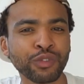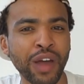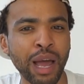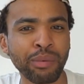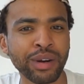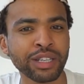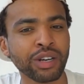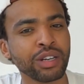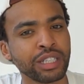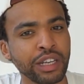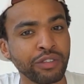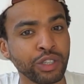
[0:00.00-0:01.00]
fabrics are
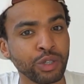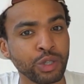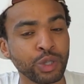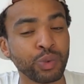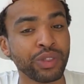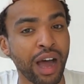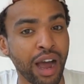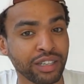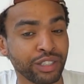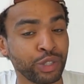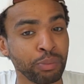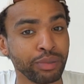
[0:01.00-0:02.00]
safe to use with
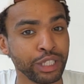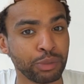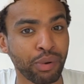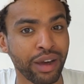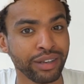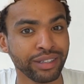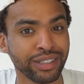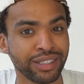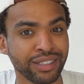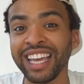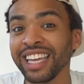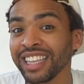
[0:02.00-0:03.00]
oxygen bleach
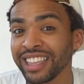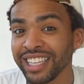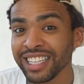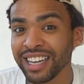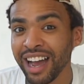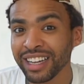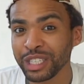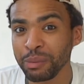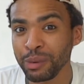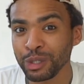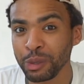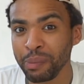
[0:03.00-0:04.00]
products. And these Oxy
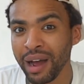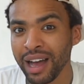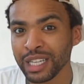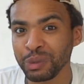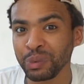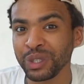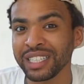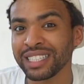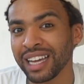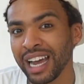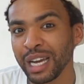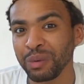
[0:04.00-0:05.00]
Booster Pods were
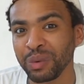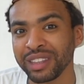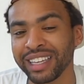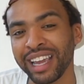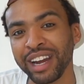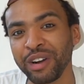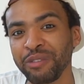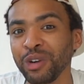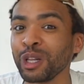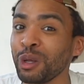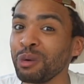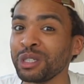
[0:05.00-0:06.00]
designed with the care of your
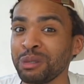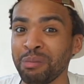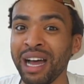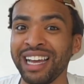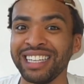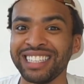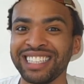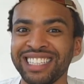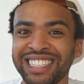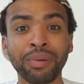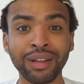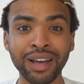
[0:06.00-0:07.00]
clothes in mind.
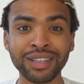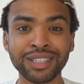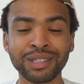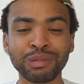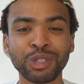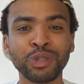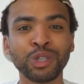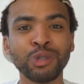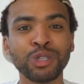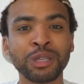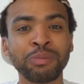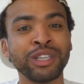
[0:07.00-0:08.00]
Plus, you can
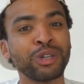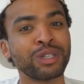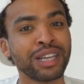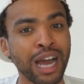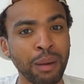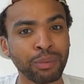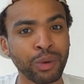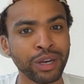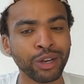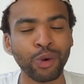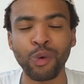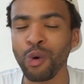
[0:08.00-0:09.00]
use them in your
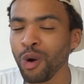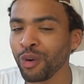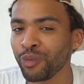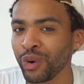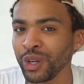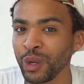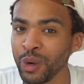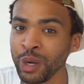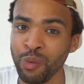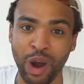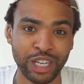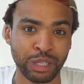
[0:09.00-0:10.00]
top-loading or front-loading
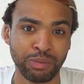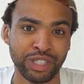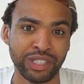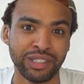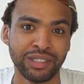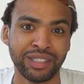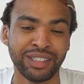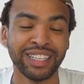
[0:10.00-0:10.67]
washing machines,